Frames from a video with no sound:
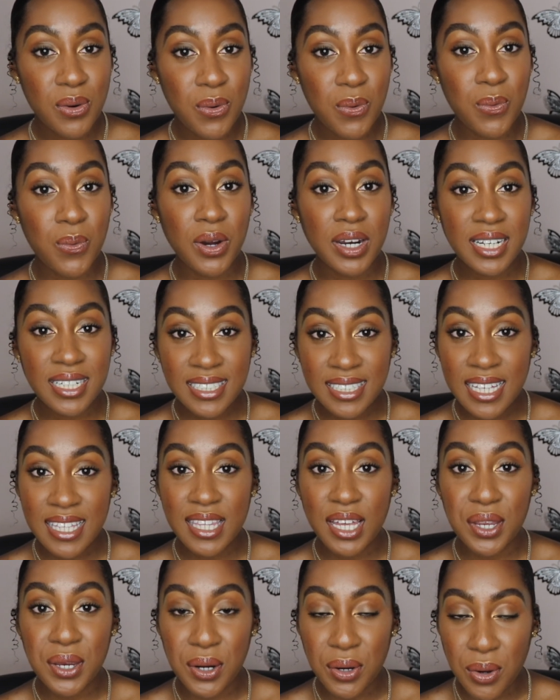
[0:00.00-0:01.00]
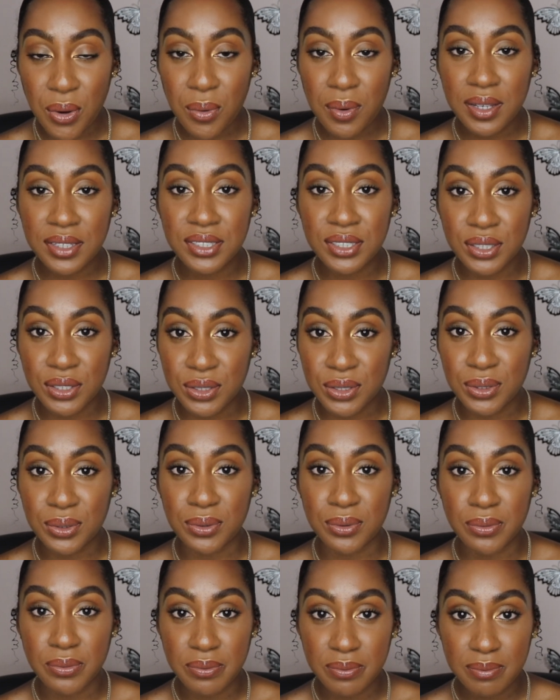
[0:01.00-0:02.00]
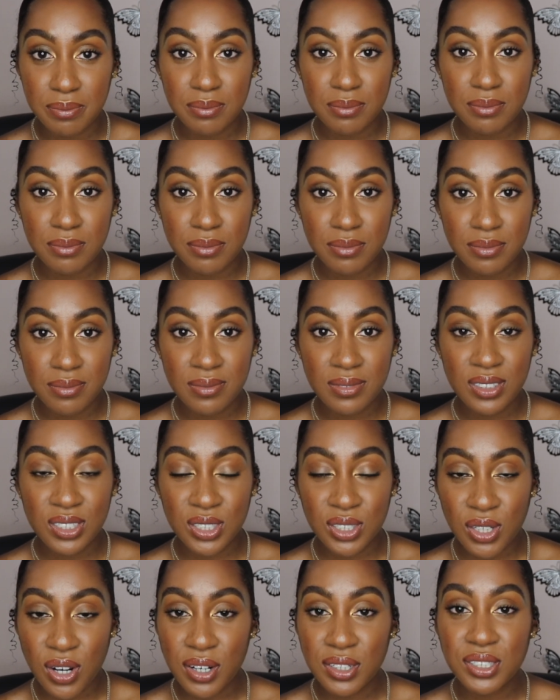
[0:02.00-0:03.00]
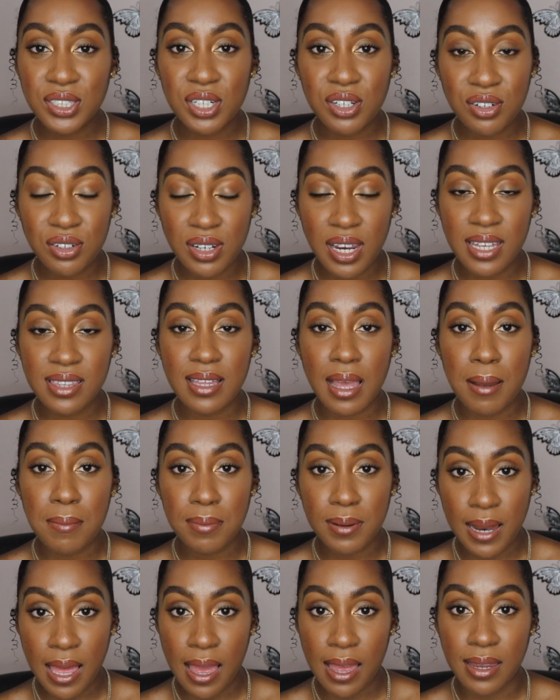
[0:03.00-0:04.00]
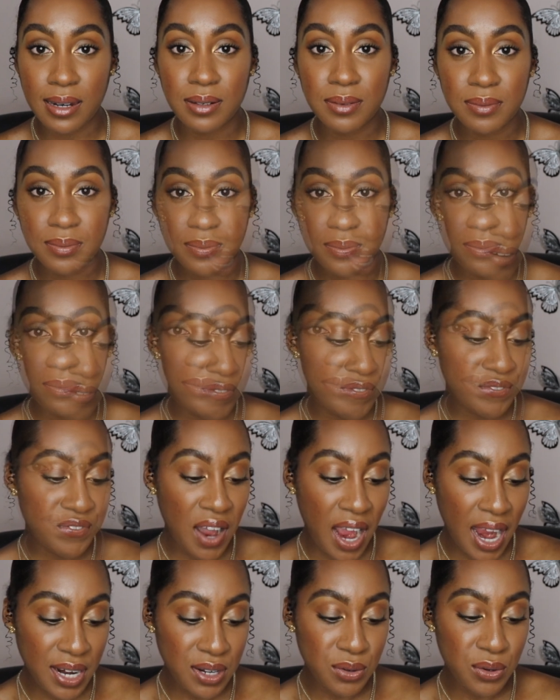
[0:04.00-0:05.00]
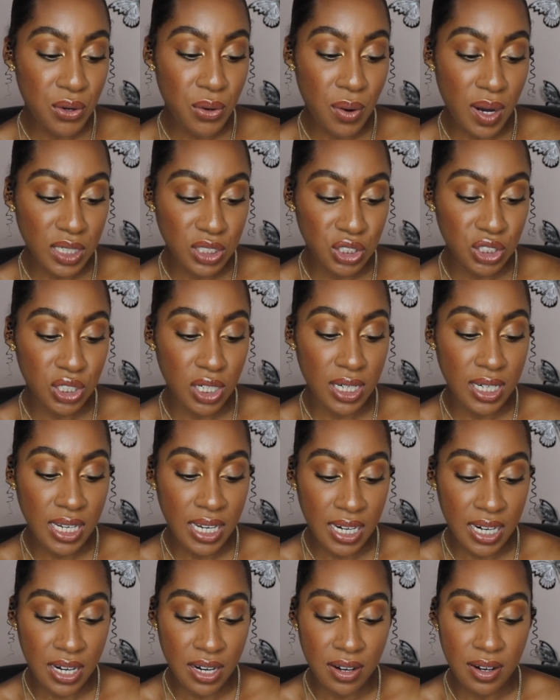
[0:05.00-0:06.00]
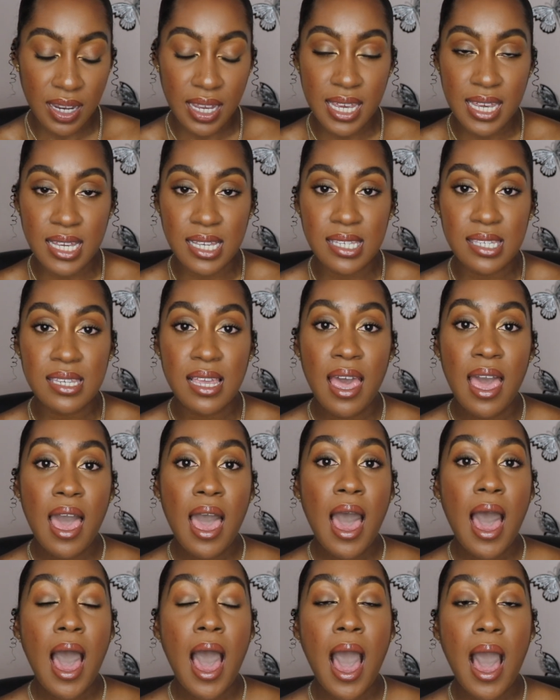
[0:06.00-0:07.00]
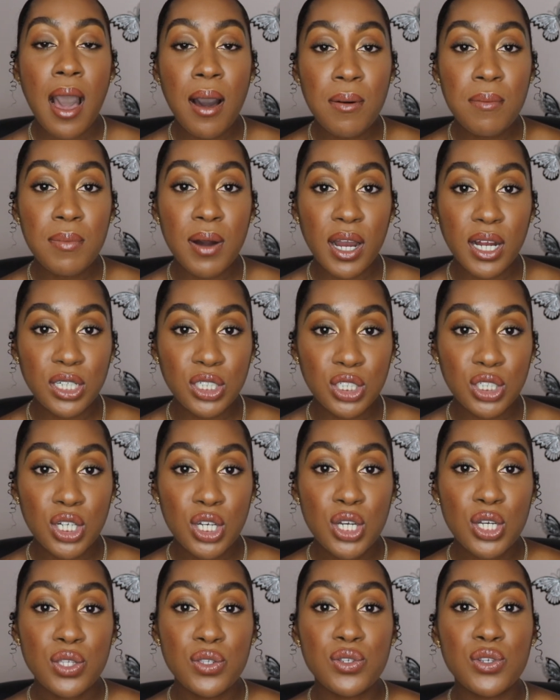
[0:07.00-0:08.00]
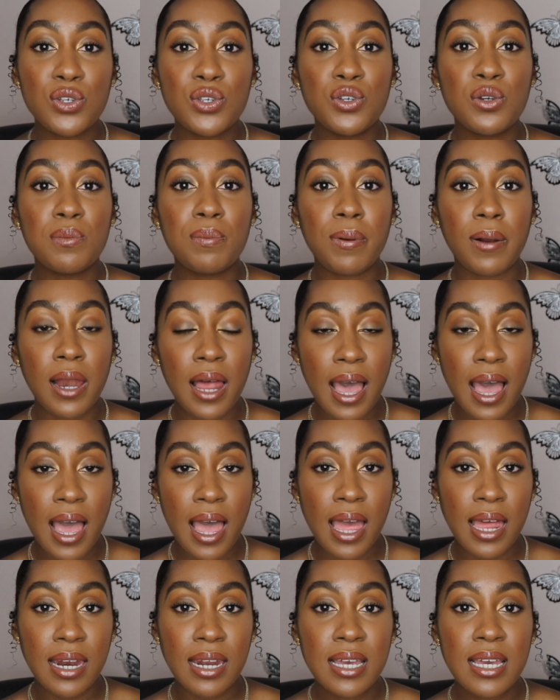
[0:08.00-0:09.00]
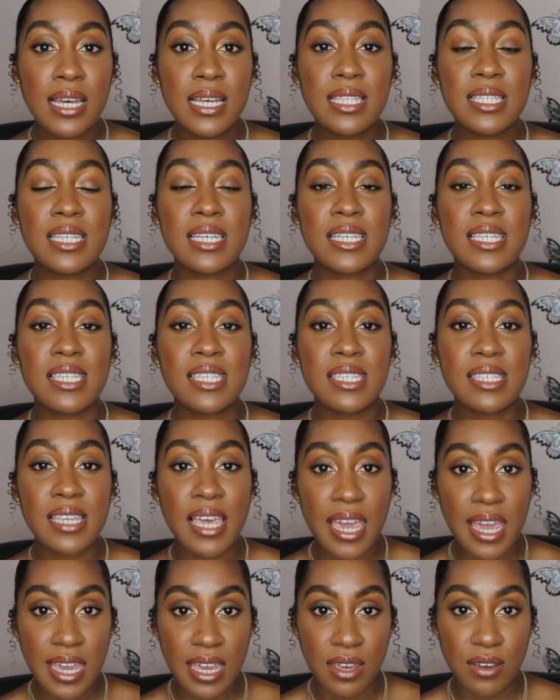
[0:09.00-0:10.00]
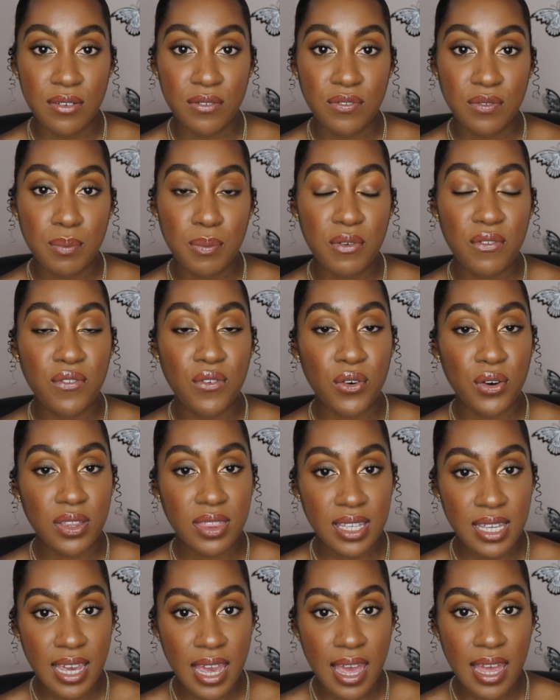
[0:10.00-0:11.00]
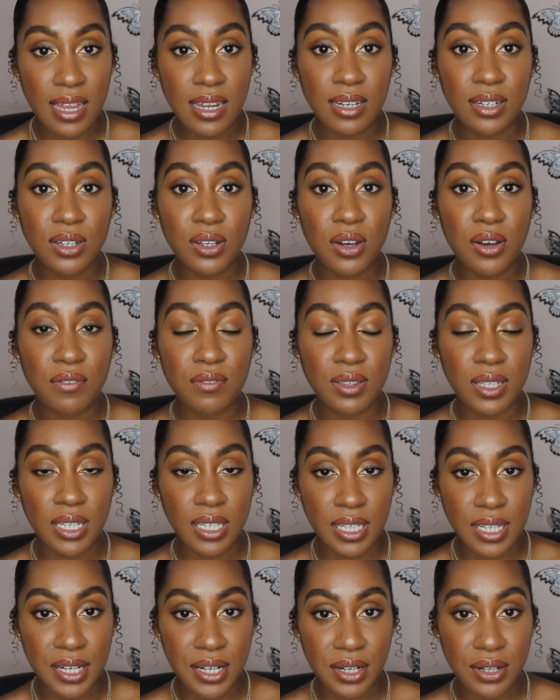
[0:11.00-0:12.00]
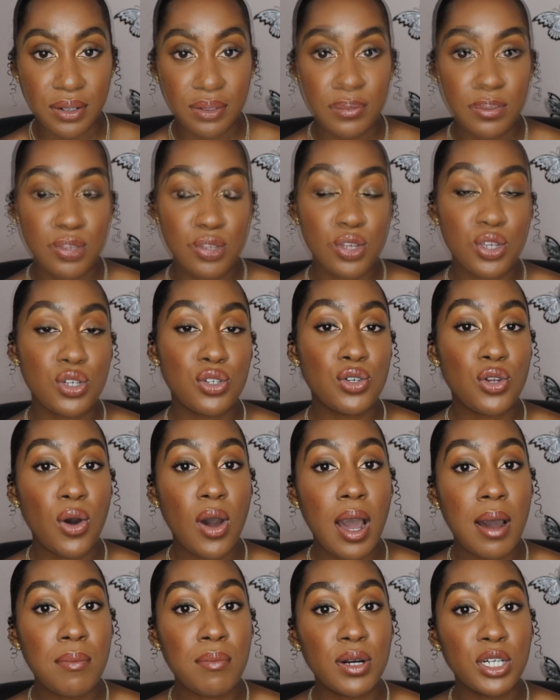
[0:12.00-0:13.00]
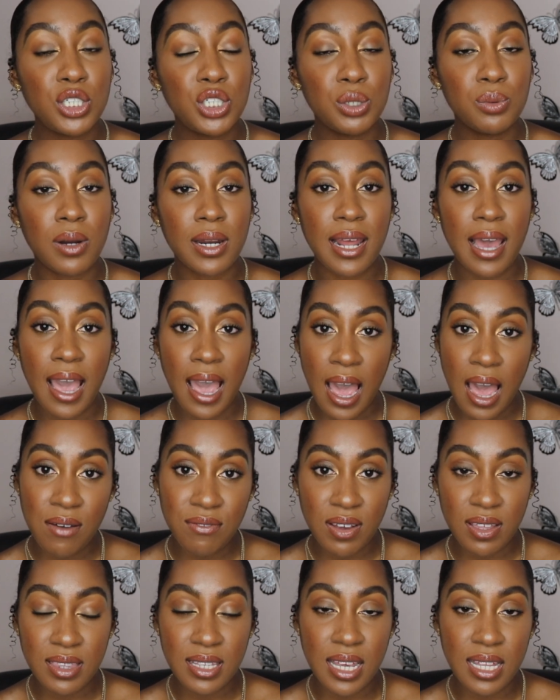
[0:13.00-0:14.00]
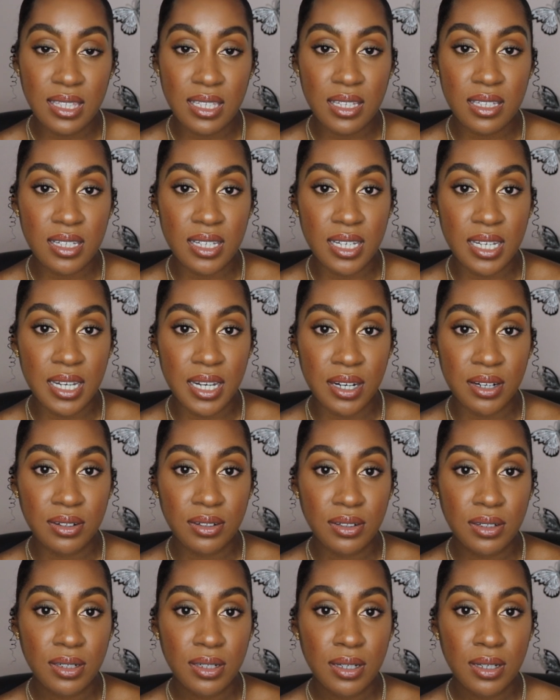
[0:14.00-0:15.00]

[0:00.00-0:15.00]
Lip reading: What is it that you're going to do? Start to create that plan. And final question here is, how much do you plan to save before the end of the year? So you know how much you want to have at the end of the year,